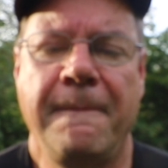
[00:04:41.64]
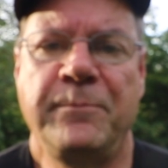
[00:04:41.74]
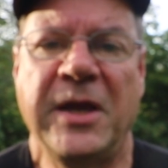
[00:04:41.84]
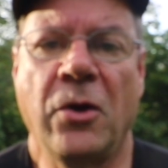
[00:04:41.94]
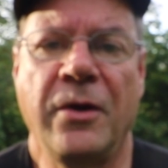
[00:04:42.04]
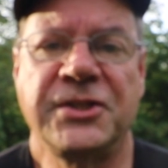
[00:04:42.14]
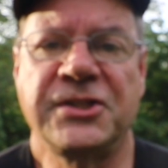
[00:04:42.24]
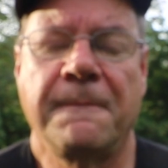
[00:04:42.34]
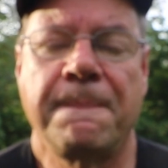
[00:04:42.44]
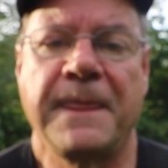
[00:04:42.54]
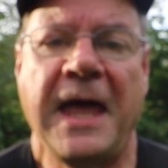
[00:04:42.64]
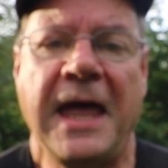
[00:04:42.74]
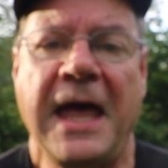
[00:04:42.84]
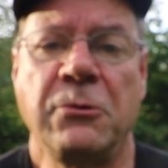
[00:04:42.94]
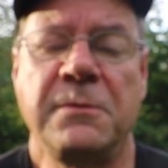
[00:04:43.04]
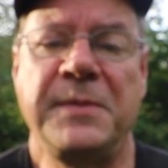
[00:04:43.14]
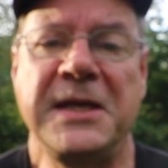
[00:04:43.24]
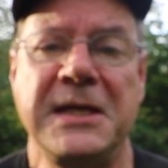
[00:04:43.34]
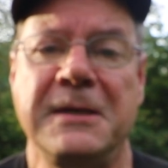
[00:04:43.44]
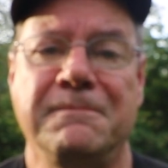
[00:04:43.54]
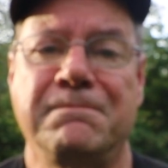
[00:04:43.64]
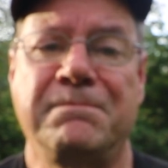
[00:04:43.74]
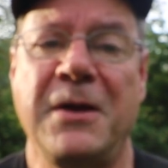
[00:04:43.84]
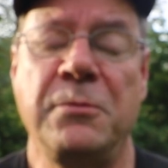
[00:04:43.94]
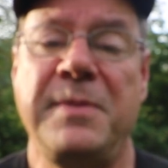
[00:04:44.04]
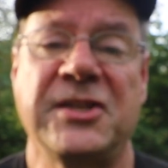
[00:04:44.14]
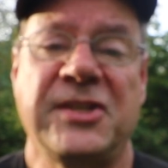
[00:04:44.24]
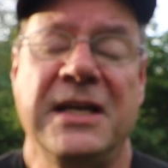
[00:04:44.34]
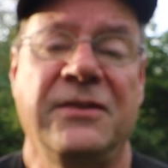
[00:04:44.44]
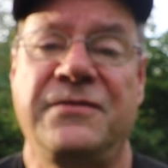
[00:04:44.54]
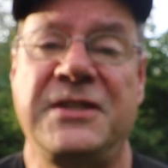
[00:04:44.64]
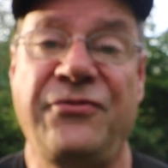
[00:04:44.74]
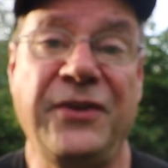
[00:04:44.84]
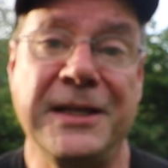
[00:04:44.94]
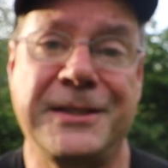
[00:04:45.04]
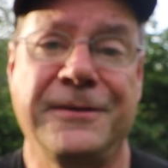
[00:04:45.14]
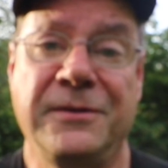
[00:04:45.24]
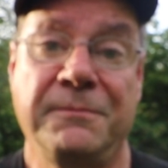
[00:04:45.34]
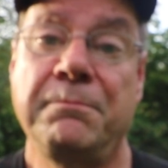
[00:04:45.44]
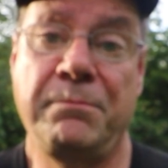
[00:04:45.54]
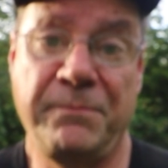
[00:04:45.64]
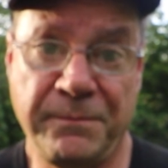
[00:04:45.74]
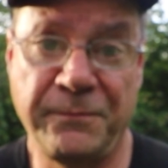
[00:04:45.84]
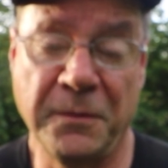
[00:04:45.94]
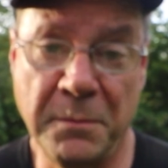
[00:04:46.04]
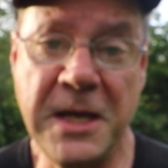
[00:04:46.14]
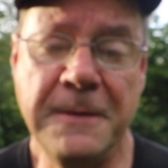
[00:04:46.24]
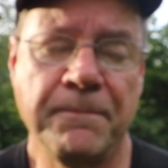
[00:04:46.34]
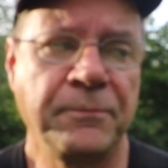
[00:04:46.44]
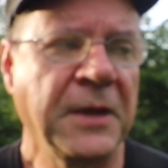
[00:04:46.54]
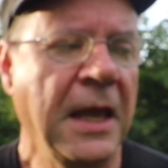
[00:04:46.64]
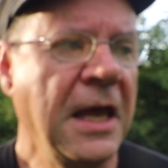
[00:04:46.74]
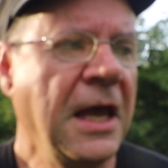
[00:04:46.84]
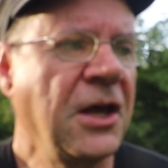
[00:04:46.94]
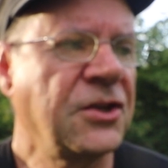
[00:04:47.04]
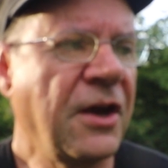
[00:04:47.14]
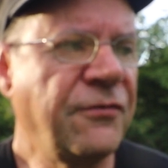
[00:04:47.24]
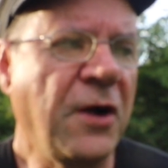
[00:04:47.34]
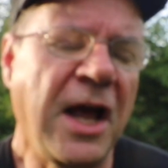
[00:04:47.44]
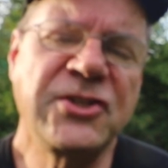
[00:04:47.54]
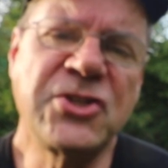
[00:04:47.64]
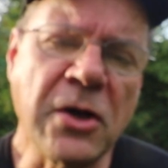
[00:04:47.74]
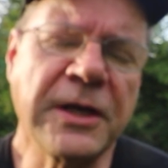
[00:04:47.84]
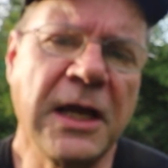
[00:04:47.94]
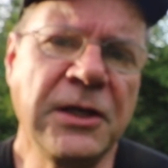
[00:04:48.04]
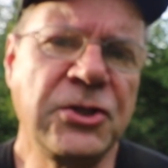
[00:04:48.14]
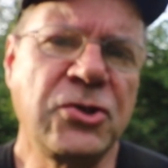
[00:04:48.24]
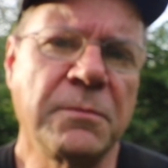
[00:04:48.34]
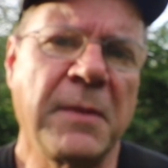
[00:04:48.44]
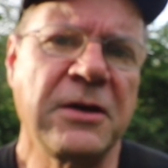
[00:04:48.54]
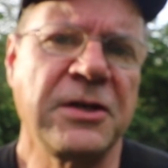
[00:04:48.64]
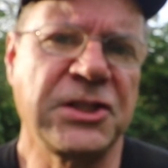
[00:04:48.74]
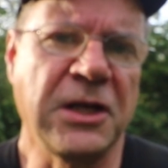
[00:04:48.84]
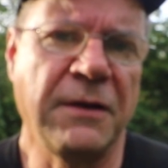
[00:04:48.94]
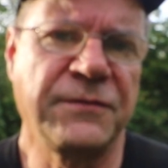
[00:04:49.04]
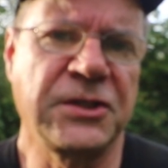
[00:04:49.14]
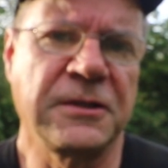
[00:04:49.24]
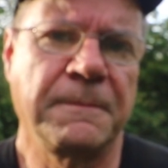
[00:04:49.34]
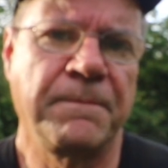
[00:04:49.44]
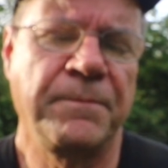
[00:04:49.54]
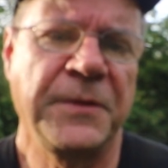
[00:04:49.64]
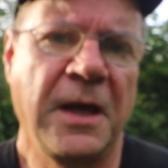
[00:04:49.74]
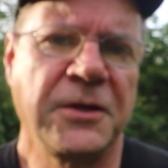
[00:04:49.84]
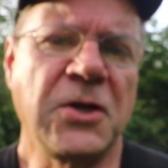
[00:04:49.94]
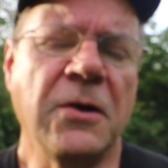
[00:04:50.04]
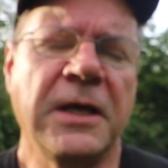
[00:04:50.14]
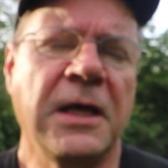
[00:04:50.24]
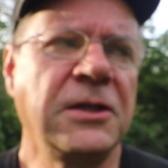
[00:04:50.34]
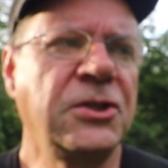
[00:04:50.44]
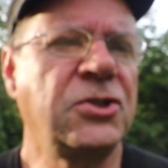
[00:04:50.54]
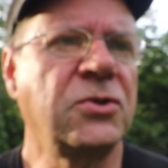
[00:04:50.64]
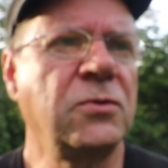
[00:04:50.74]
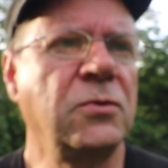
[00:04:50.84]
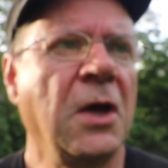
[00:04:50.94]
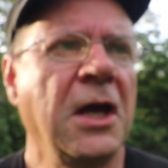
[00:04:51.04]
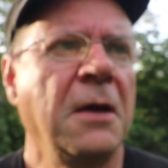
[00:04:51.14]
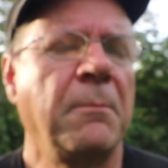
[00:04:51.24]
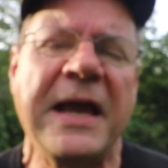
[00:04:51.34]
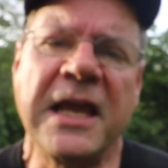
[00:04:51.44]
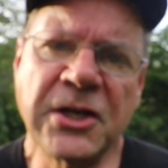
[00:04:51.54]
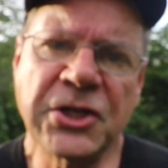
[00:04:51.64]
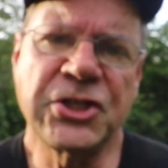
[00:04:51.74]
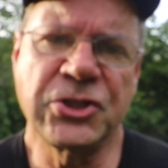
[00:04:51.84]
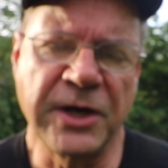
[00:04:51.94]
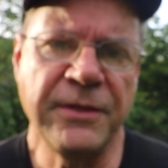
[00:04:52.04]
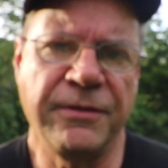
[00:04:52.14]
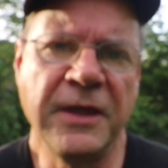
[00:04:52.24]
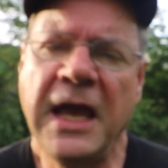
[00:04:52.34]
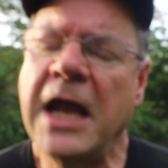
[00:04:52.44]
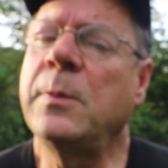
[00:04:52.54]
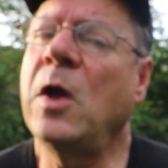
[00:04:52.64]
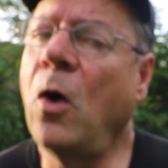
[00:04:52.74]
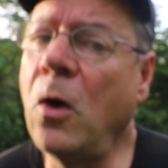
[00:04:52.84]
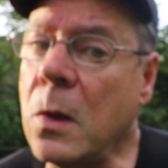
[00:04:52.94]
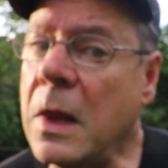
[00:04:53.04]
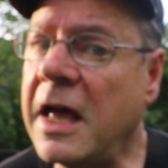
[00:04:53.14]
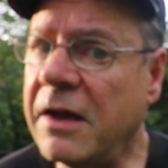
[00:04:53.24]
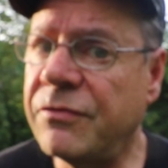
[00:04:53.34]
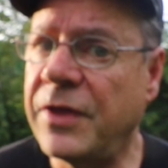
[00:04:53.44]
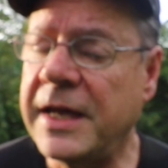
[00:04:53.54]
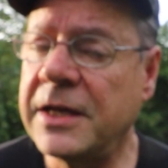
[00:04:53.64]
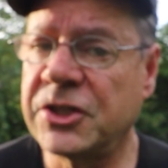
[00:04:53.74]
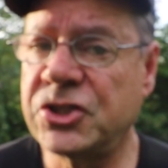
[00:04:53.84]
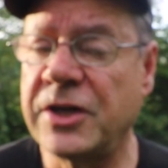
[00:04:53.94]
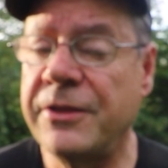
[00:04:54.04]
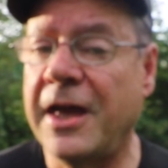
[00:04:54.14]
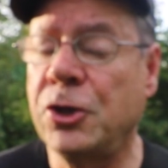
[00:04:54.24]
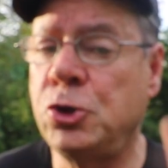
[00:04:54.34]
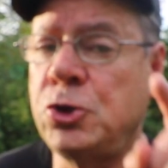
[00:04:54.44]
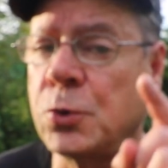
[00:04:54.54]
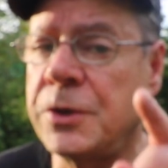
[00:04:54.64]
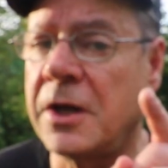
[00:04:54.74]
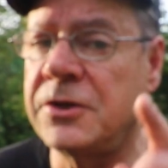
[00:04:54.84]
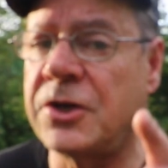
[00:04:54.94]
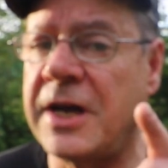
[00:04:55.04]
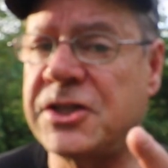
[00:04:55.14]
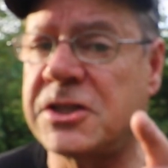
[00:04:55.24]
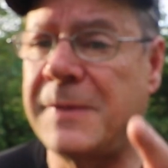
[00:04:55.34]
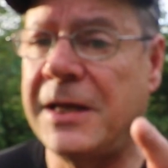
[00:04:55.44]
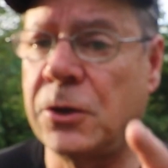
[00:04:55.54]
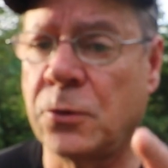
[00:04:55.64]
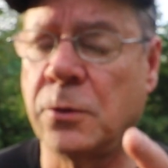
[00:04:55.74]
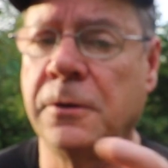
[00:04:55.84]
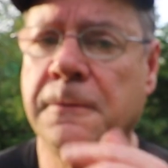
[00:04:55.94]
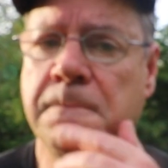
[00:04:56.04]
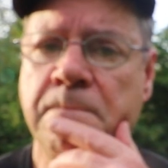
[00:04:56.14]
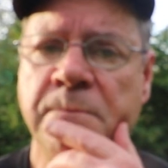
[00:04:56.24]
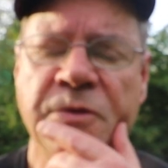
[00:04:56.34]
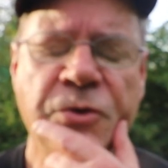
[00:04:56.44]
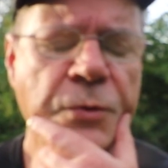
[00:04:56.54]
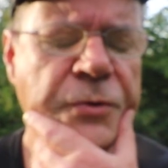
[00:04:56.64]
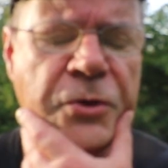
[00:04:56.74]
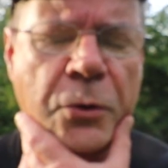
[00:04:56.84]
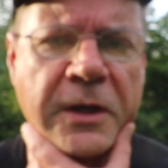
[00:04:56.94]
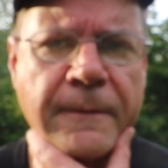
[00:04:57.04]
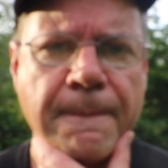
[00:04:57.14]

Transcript: because it would be a sign of defeat for me. Therefore, I dug into my reserves. I dug into my inner strength, and we all have that inner strength, and don't underestimate your own. Don't do it.